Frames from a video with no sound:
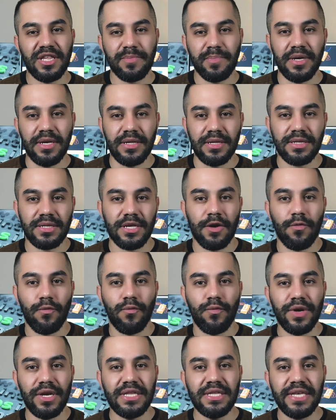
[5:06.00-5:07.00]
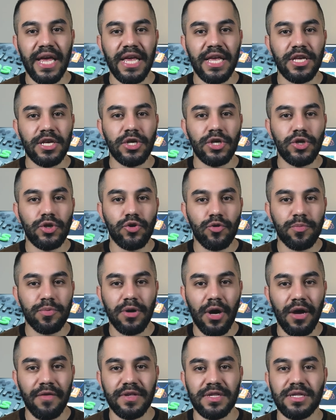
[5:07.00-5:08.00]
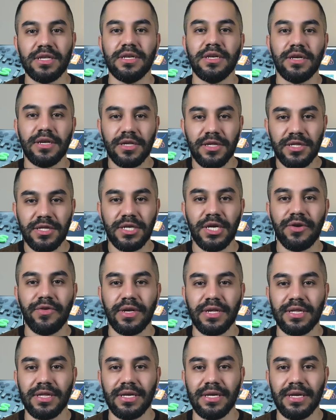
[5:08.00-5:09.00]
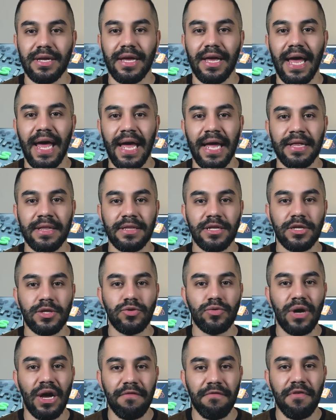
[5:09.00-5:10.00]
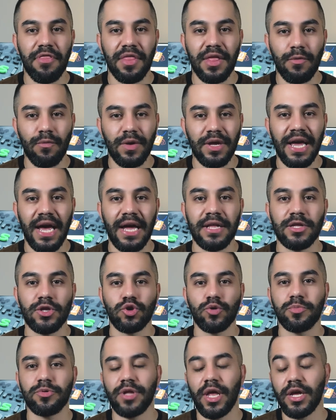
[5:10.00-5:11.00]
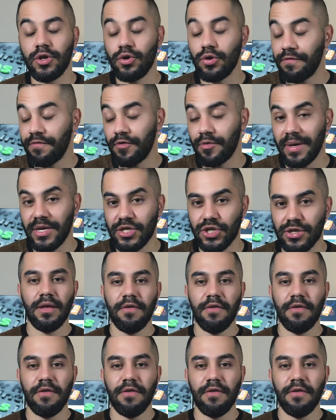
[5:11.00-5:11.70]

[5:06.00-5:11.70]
means we take your privacy seriously and do everything we can to protect your information.